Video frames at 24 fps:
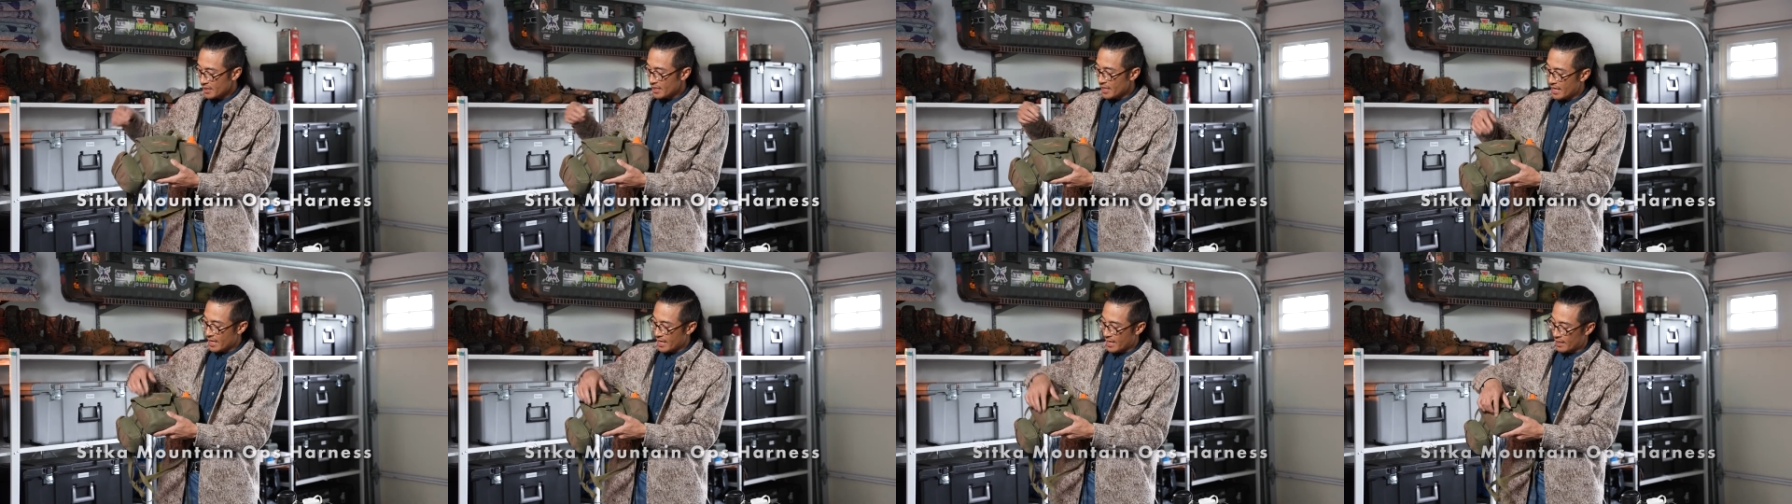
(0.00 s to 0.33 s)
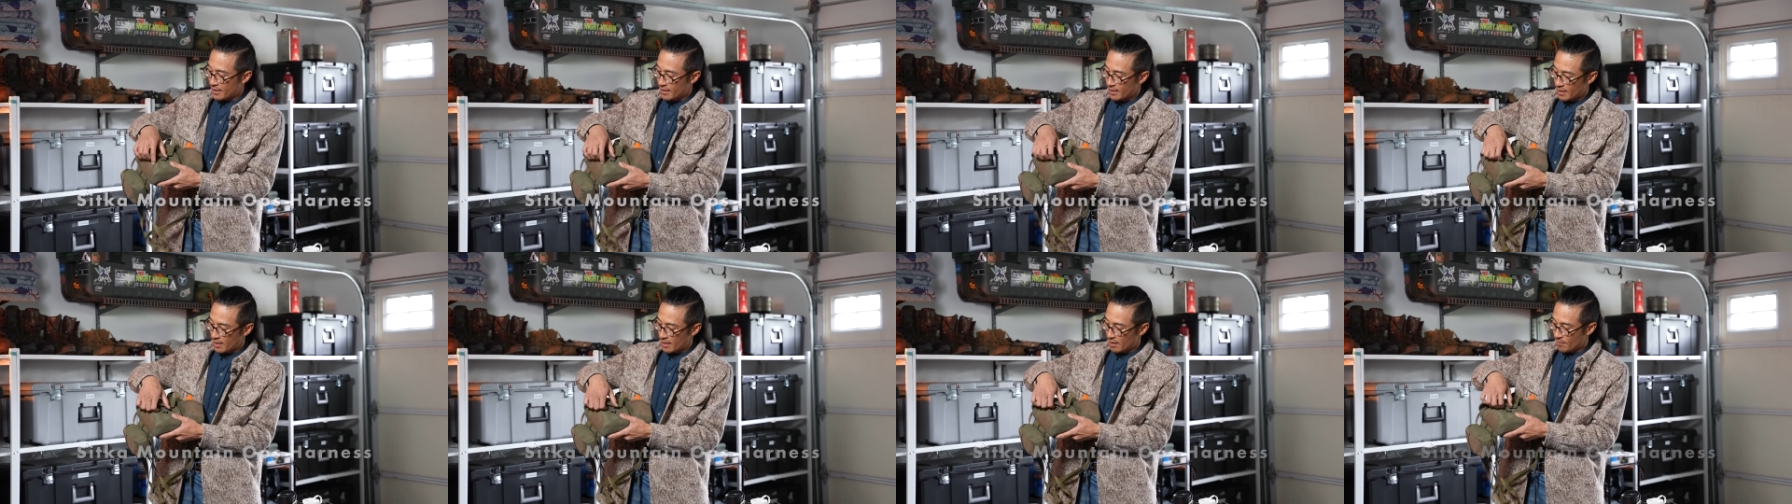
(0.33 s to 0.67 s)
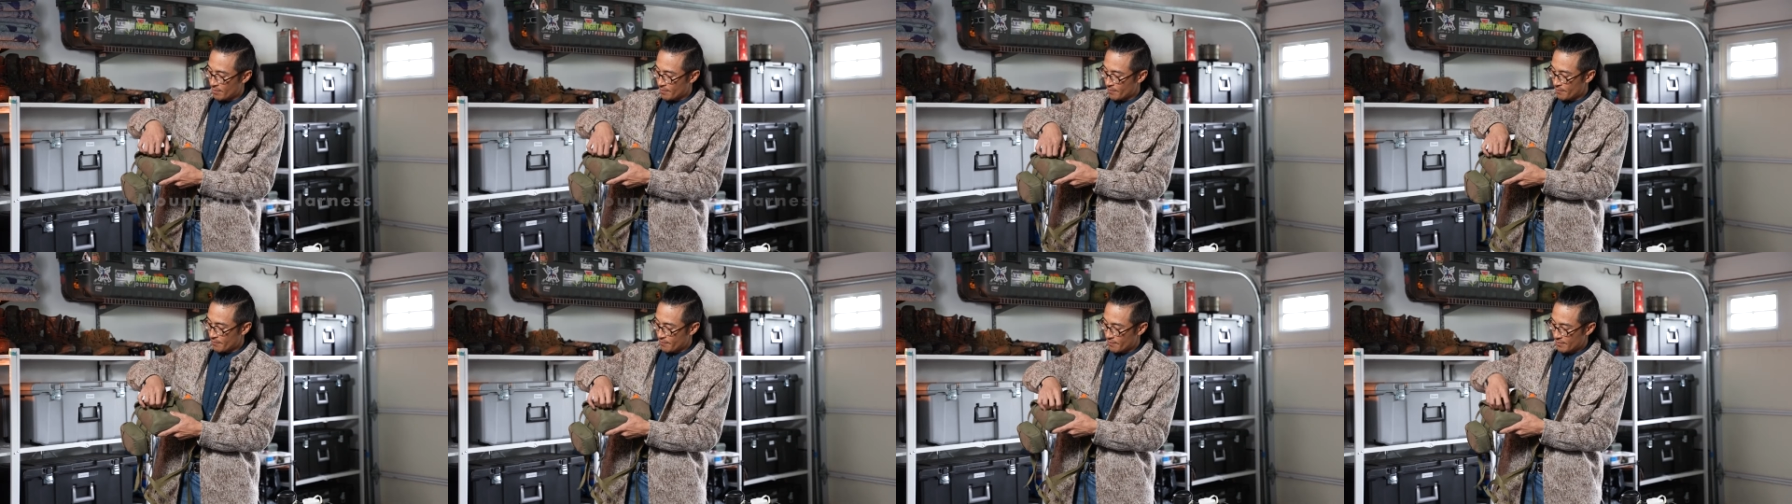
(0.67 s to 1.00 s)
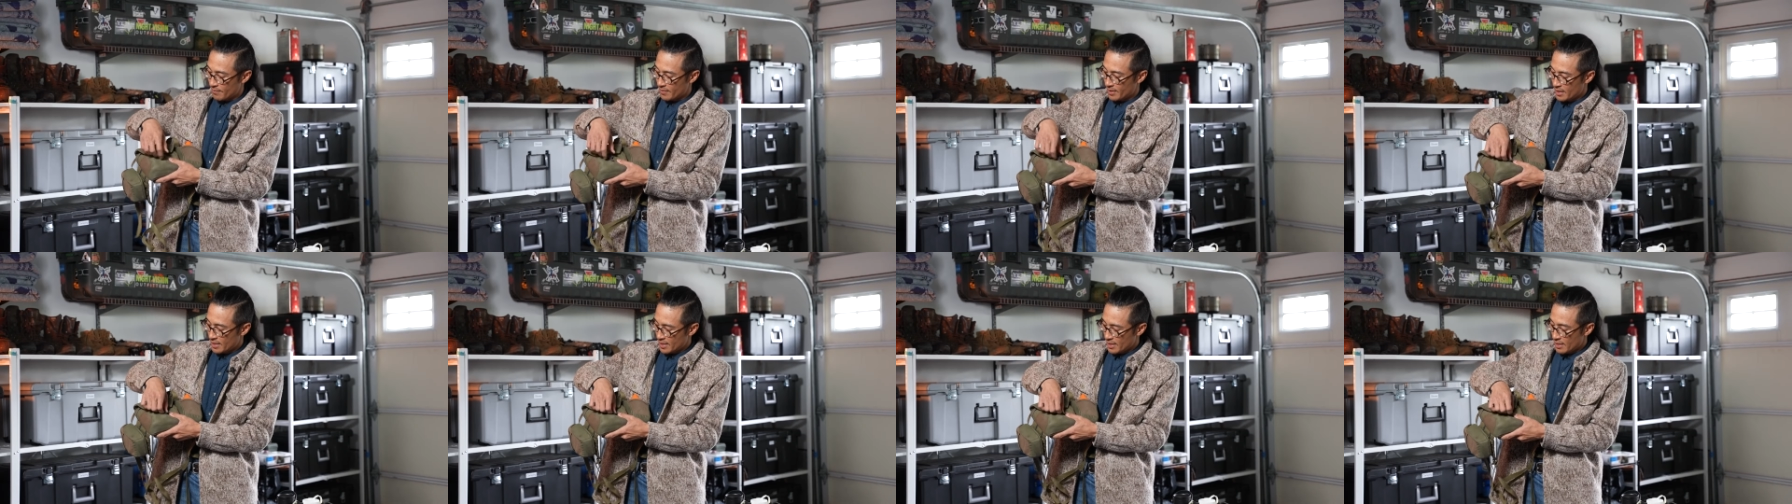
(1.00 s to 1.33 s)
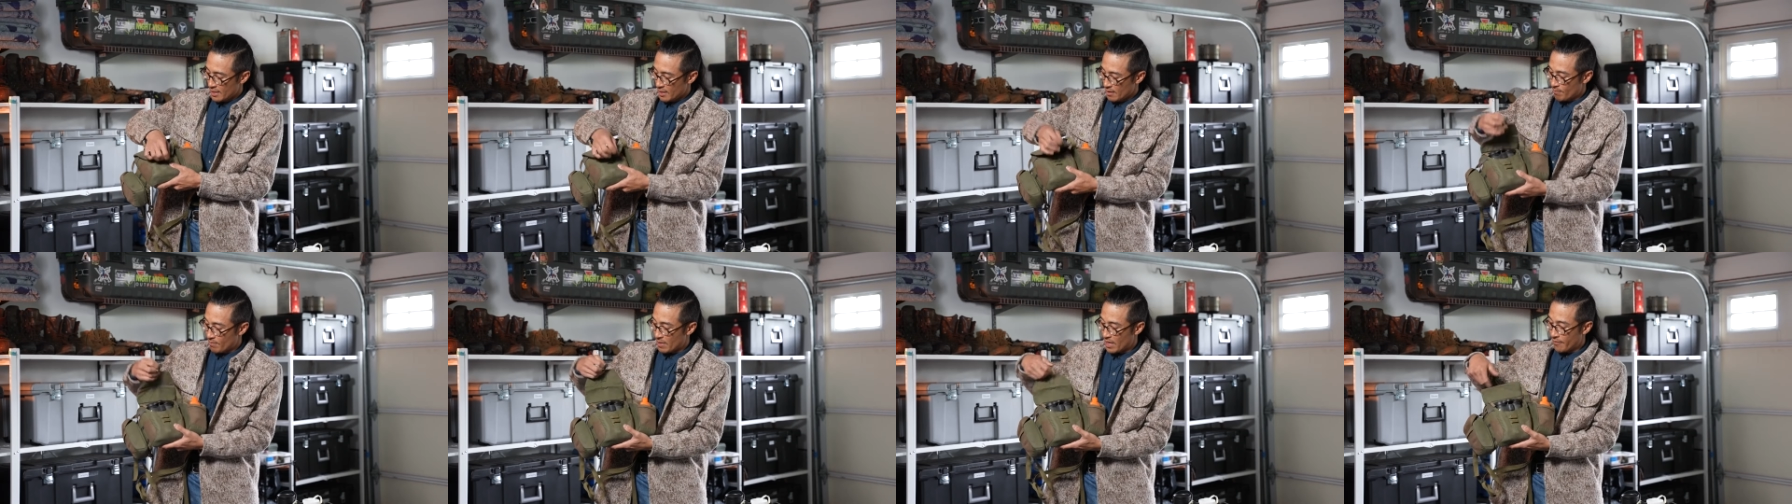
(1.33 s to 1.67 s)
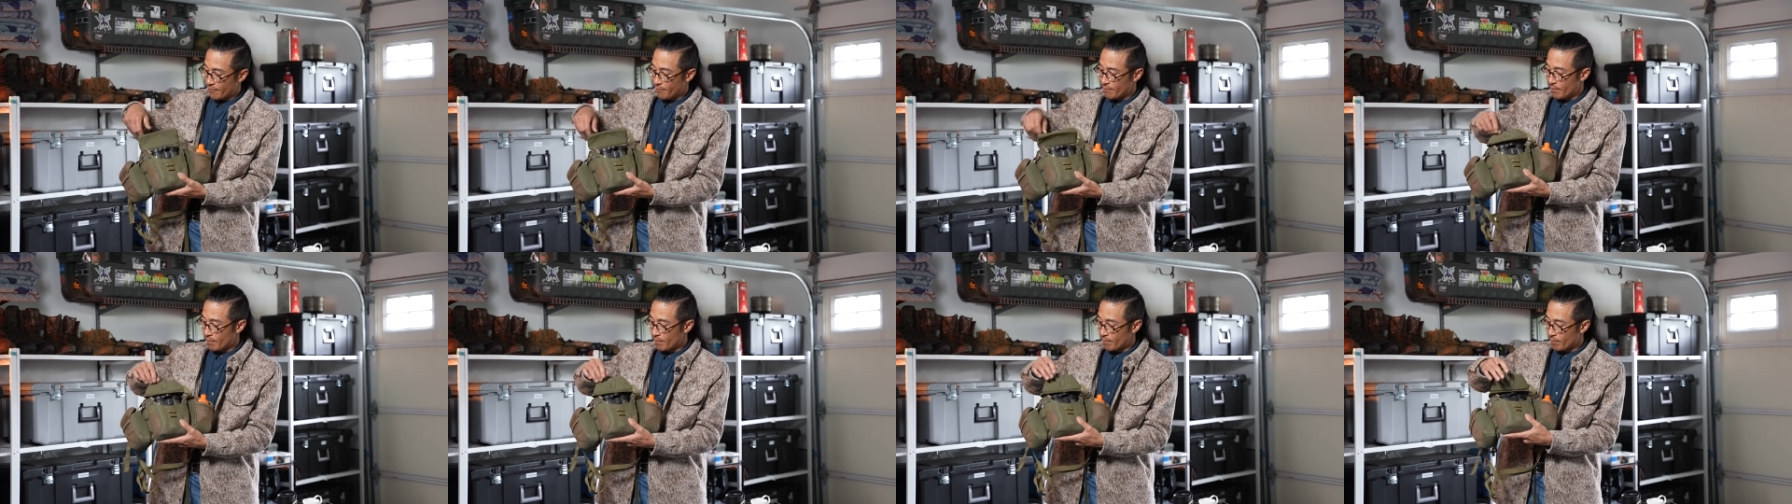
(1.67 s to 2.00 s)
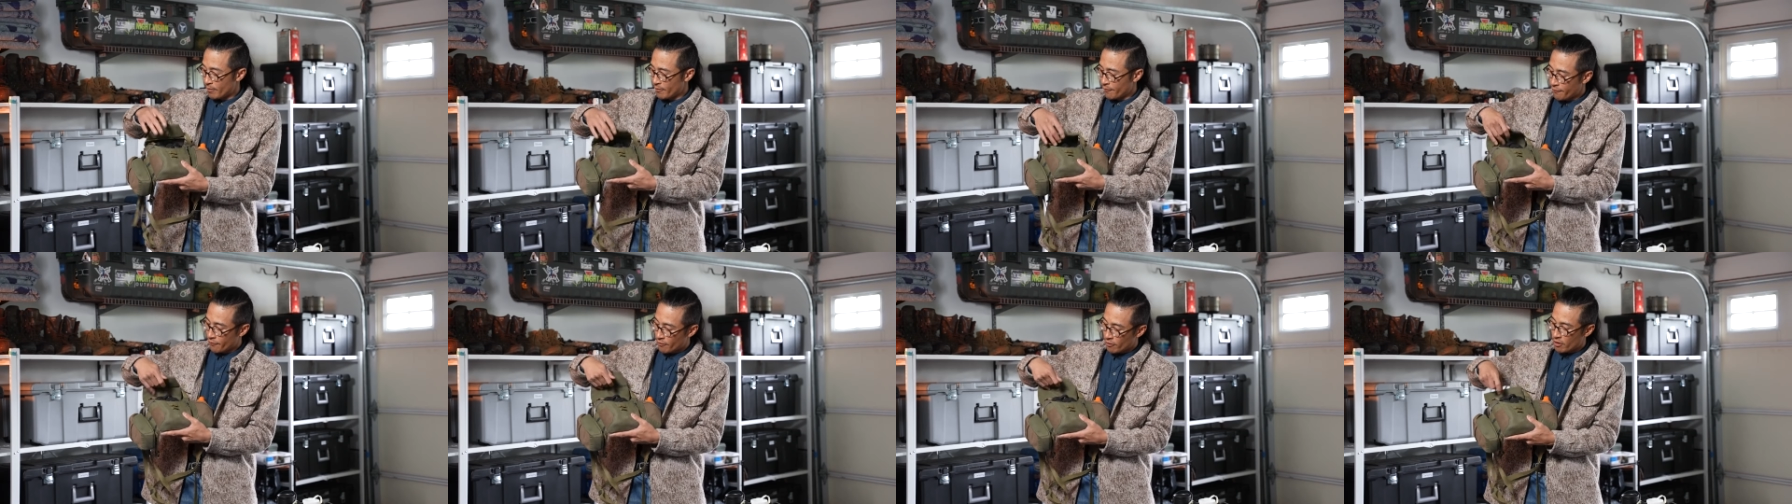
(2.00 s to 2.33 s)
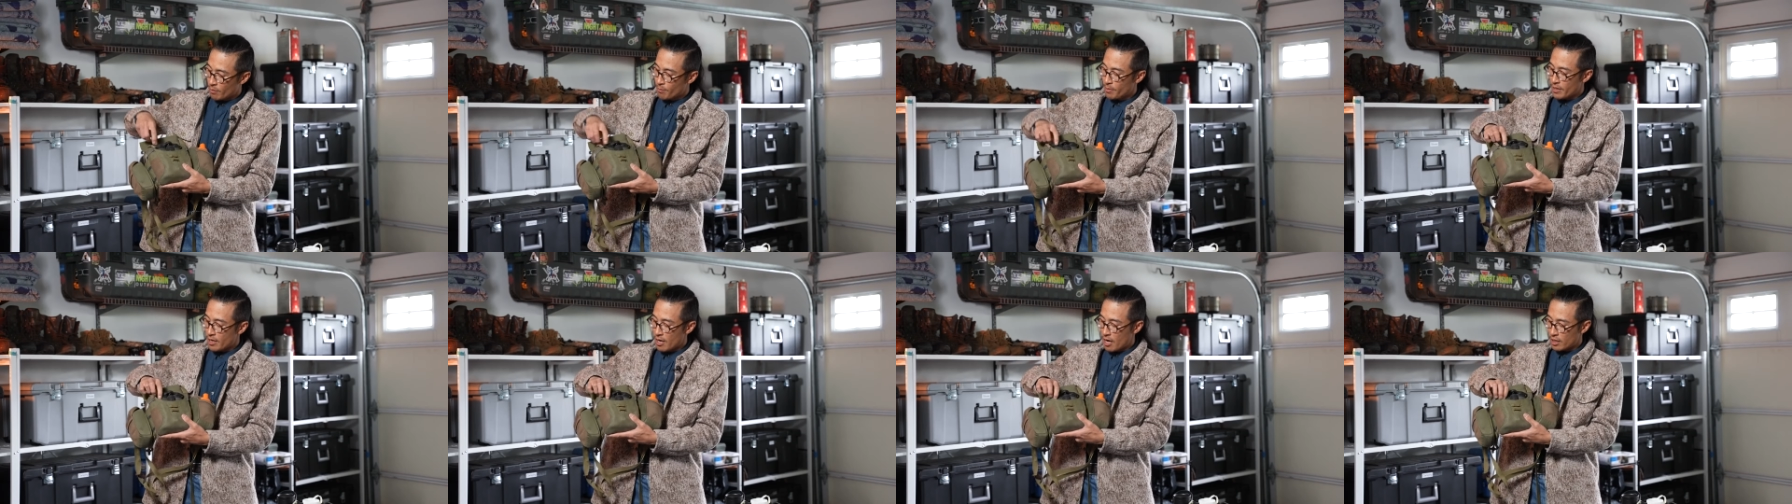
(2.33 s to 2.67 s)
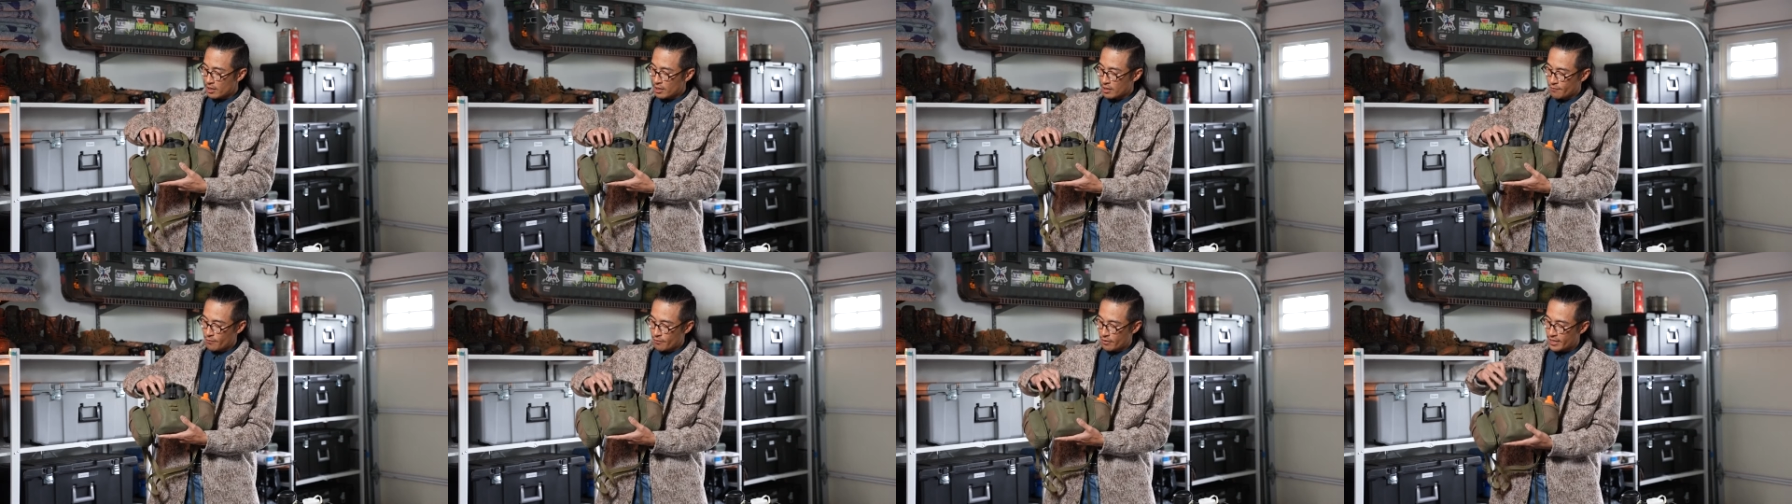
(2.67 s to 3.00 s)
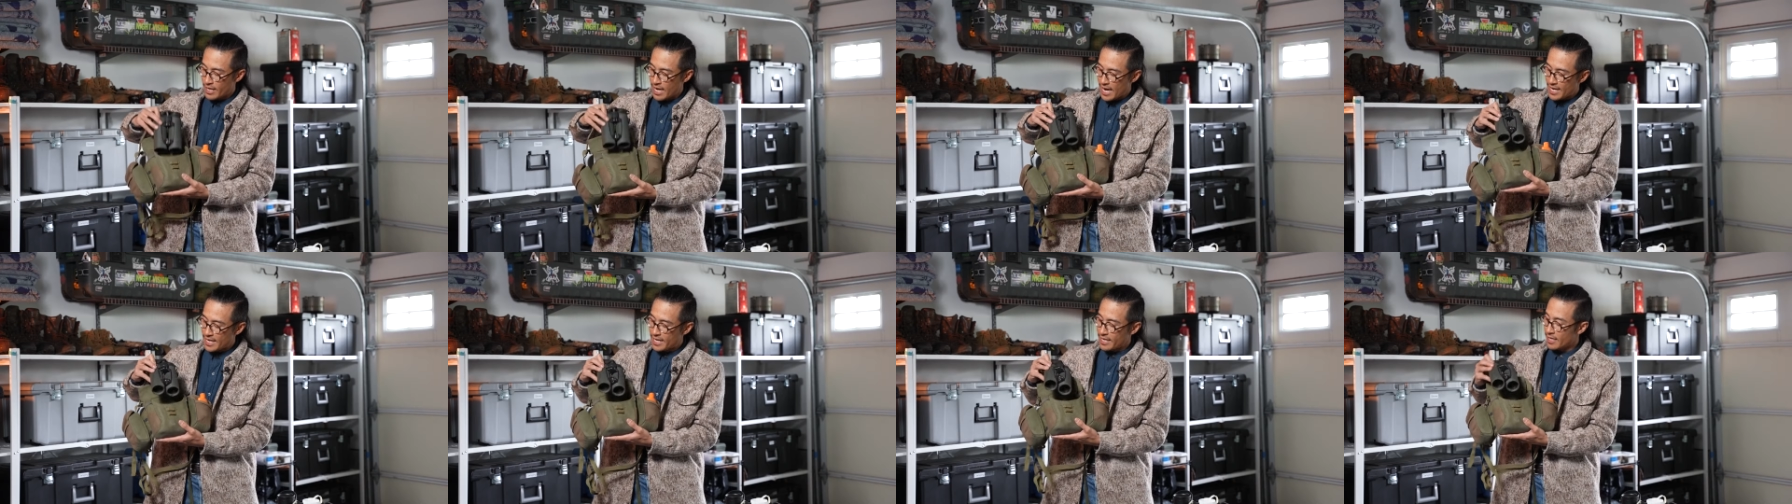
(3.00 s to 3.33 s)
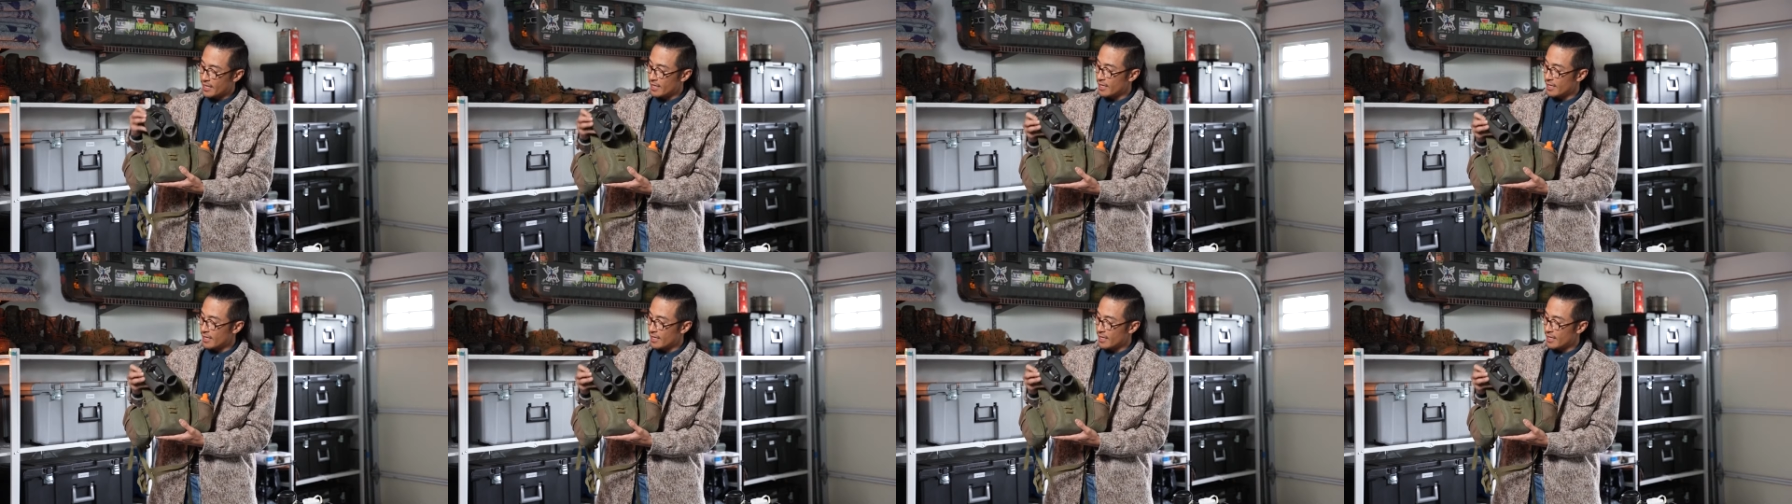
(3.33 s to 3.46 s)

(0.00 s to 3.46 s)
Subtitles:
And my preferred binocular for guiding